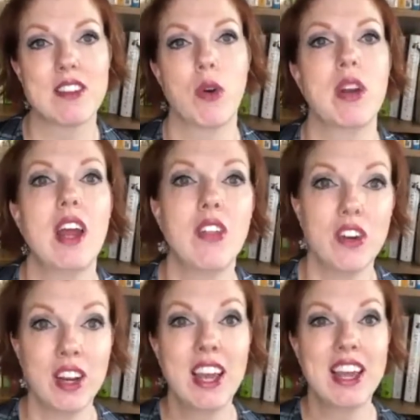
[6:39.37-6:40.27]
So
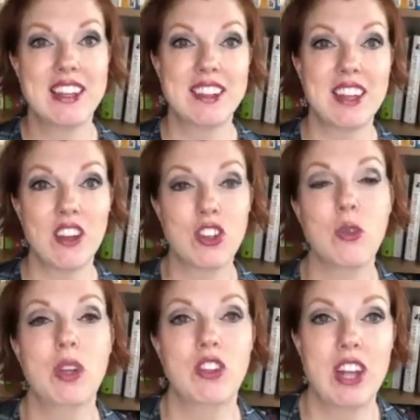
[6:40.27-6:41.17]
another discussion
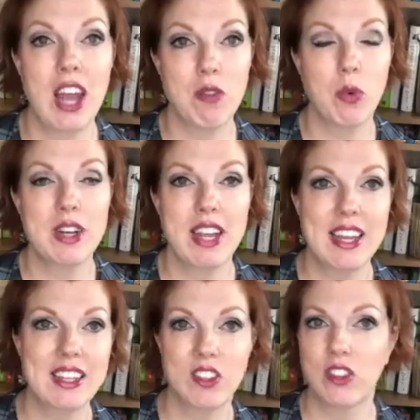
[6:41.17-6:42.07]
we should have one
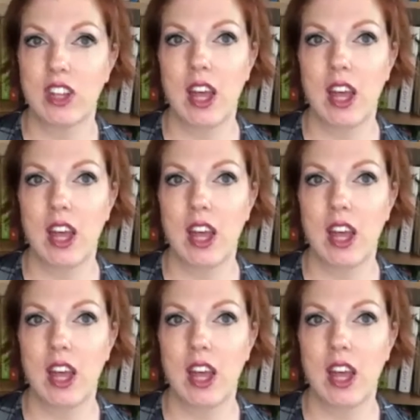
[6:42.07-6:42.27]
day is